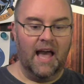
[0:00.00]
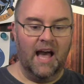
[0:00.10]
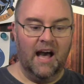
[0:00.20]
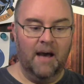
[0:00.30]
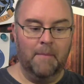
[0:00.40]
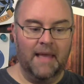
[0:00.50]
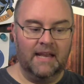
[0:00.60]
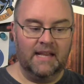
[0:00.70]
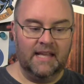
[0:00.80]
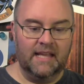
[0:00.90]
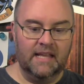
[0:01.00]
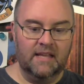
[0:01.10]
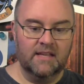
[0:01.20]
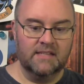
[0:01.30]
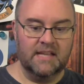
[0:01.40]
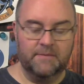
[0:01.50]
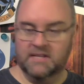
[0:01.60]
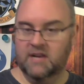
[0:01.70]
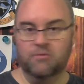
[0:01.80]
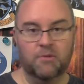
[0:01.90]
and his name is
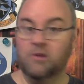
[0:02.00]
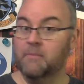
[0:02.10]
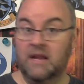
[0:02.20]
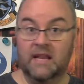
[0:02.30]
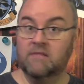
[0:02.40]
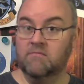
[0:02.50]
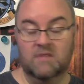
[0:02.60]
Dr. Bergamini.